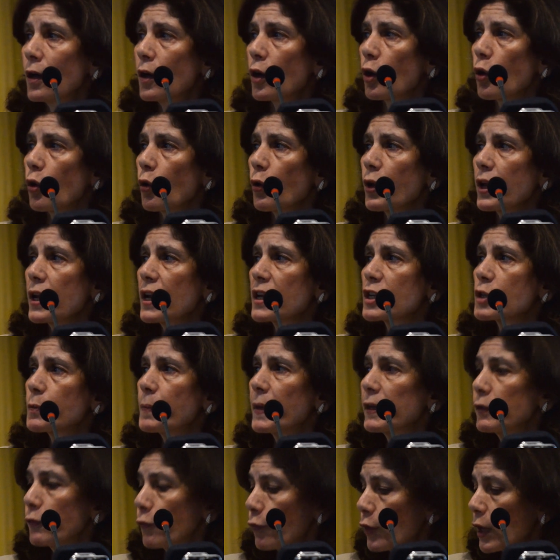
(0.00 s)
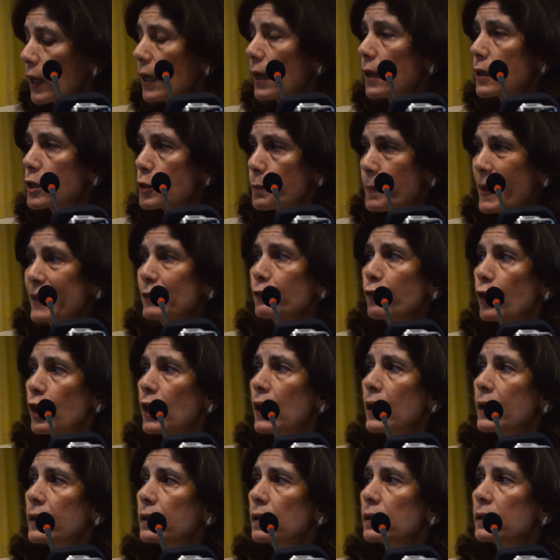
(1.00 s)
Korea spent
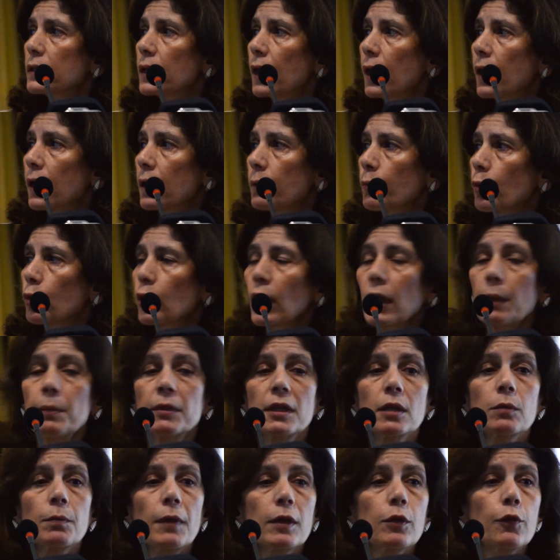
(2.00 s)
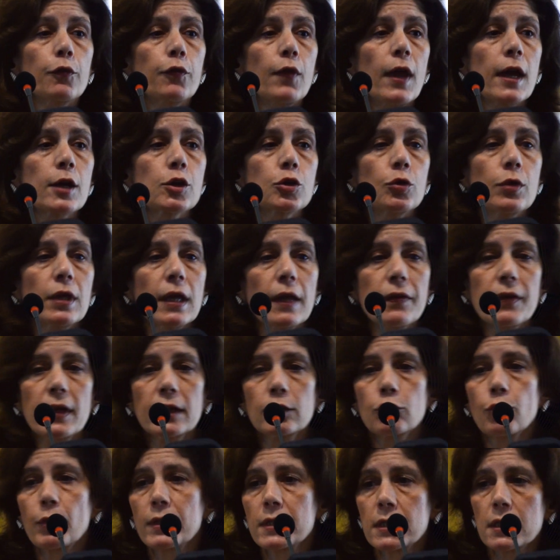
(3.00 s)
very little time on limited manufacturing and
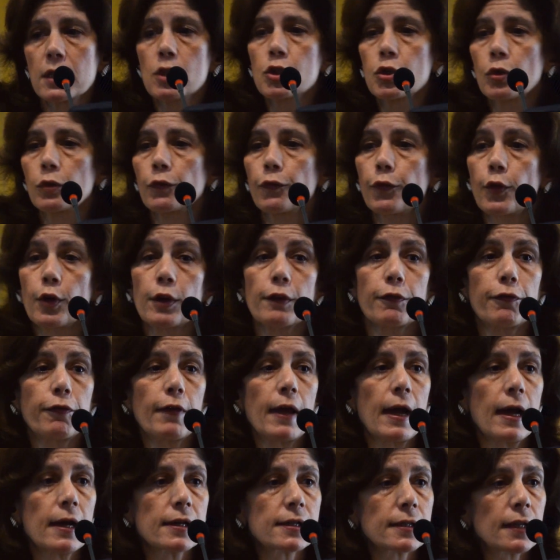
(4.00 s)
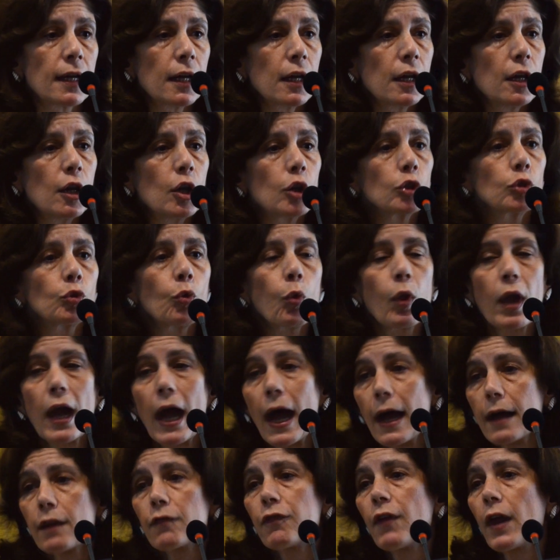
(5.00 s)
then transitioned very fast to
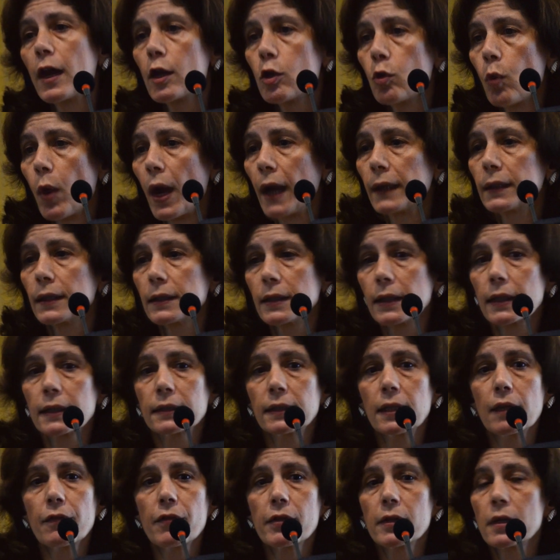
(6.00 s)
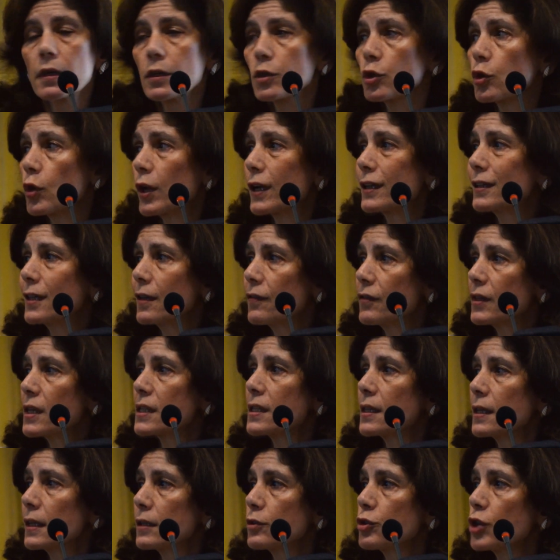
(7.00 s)
high value added activities, so
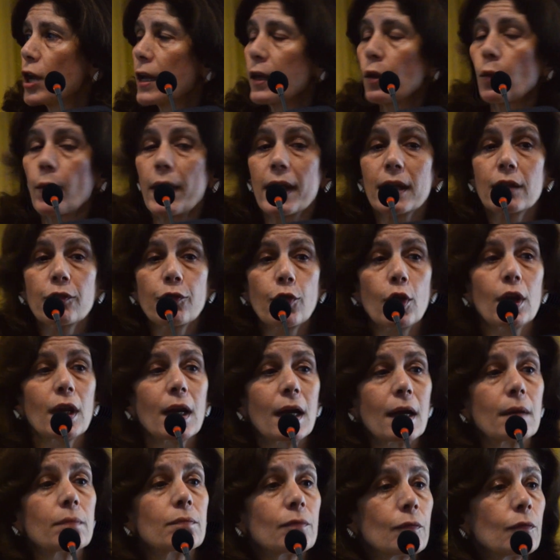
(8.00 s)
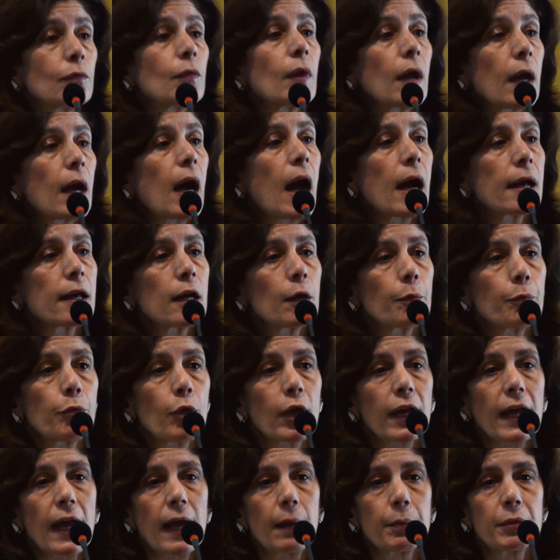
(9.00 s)
activities that generate very higher
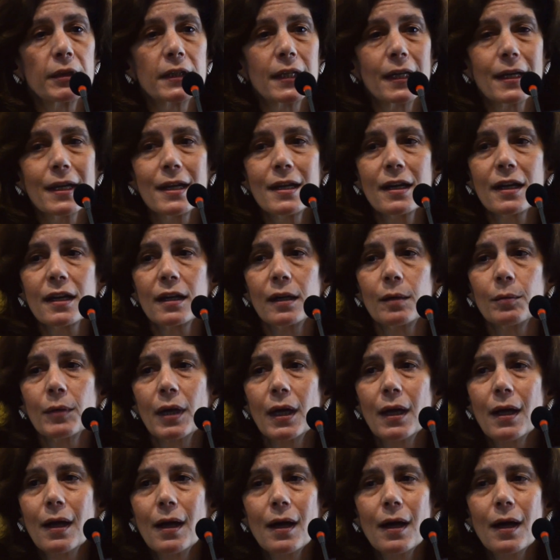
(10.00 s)
per capita income,